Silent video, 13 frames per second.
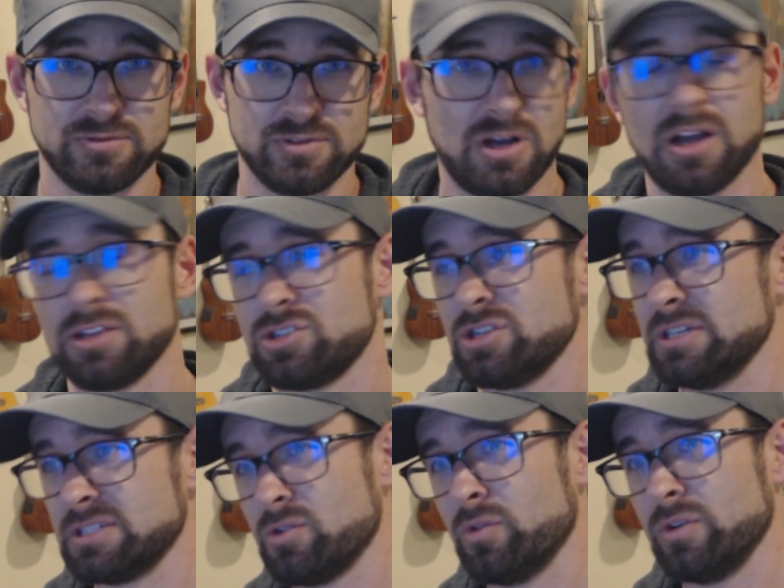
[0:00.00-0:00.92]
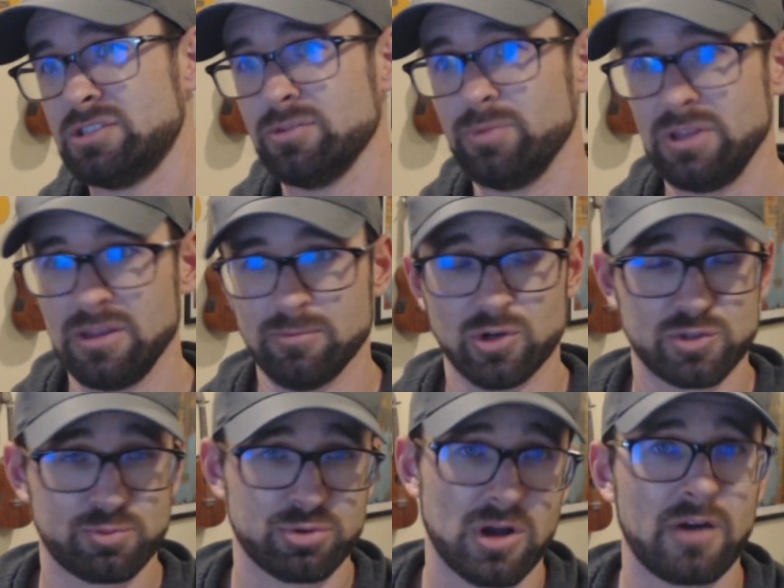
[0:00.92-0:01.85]
launch is going to be the
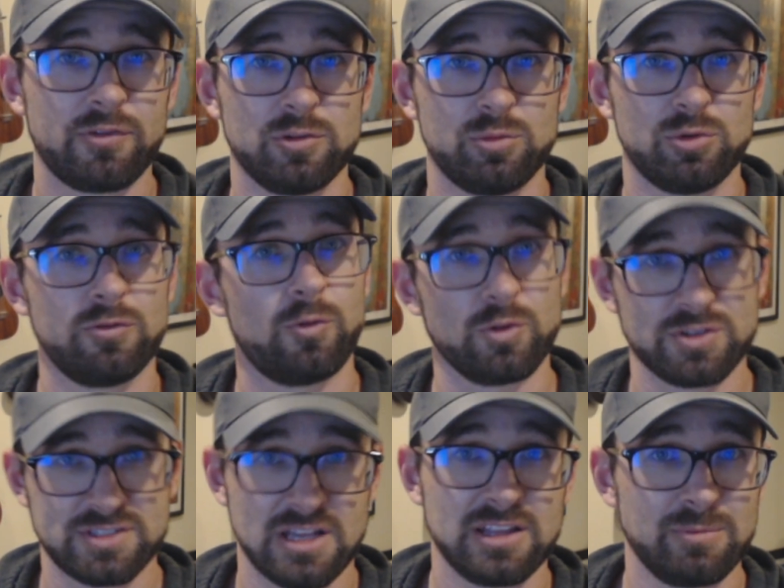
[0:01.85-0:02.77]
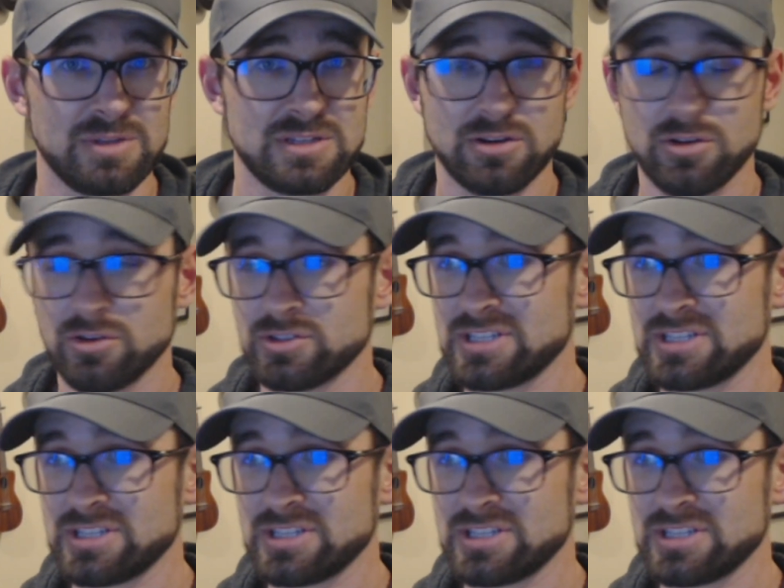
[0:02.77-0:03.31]
most profitable for selling materials,